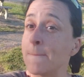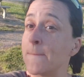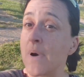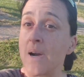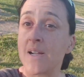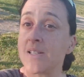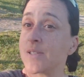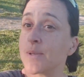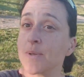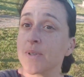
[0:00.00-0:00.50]

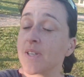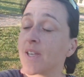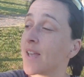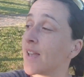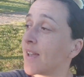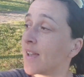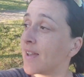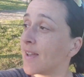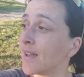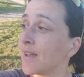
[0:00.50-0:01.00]
but I don't
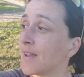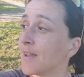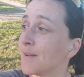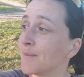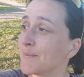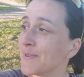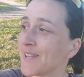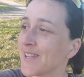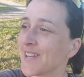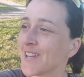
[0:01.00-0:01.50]
care,
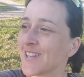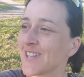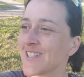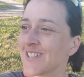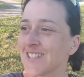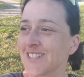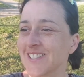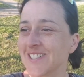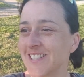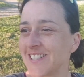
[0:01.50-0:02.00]

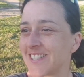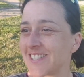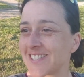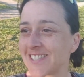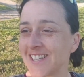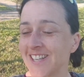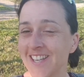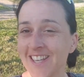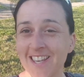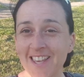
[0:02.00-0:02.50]

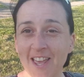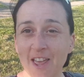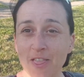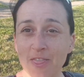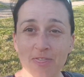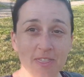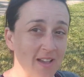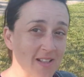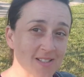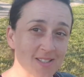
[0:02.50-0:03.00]
because
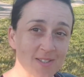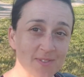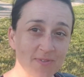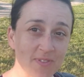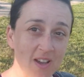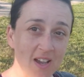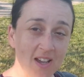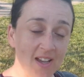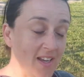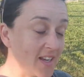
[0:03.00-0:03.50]
that's
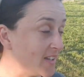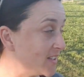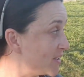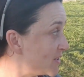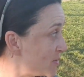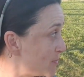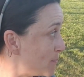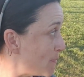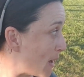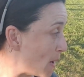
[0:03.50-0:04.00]
fine.
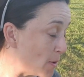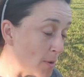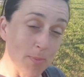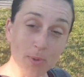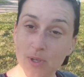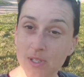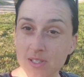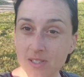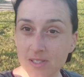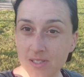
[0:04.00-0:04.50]
There's power
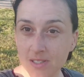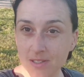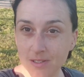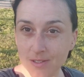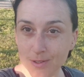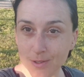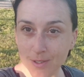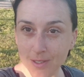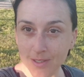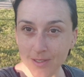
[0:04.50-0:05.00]
points in the
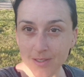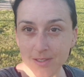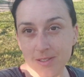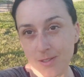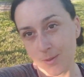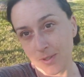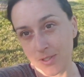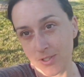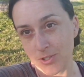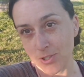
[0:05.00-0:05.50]
toilet,
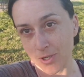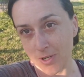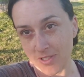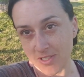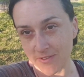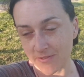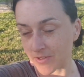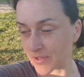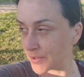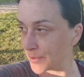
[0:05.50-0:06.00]
so I can
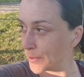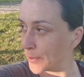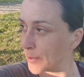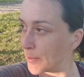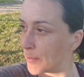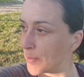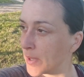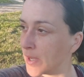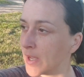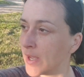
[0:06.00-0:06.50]
charge everything
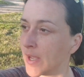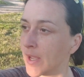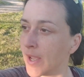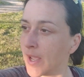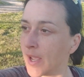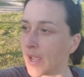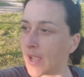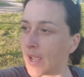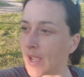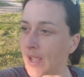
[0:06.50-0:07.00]
up.
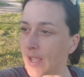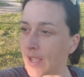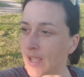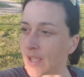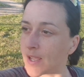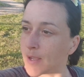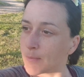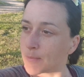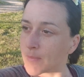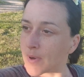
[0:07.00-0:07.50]

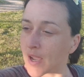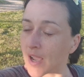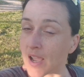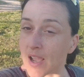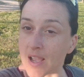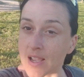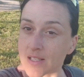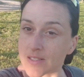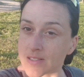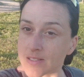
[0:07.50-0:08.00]

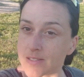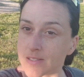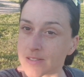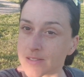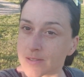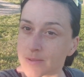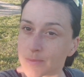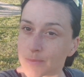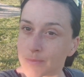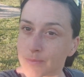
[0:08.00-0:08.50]

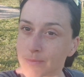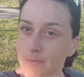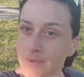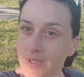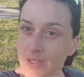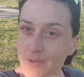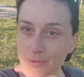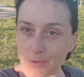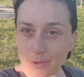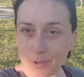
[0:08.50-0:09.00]
And
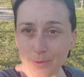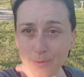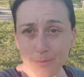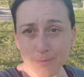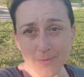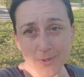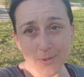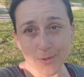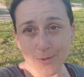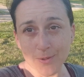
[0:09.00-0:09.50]
even though
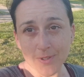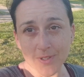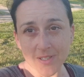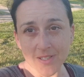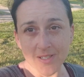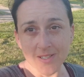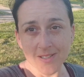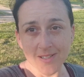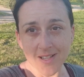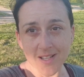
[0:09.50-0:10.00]
my Nook
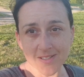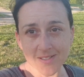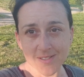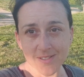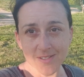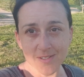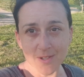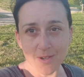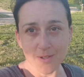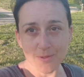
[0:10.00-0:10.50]

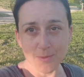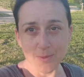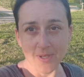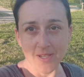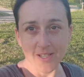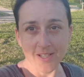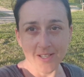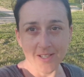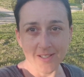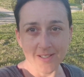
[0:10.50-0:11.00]
hasn't started
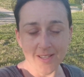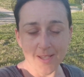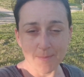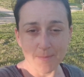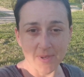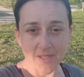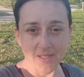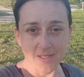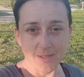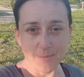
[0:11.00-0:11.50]
working
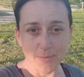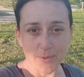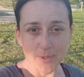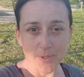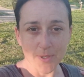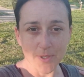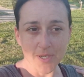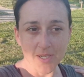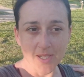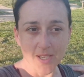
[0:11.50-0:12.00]
again, my
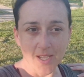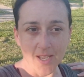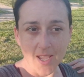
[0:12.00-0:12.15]
ebook,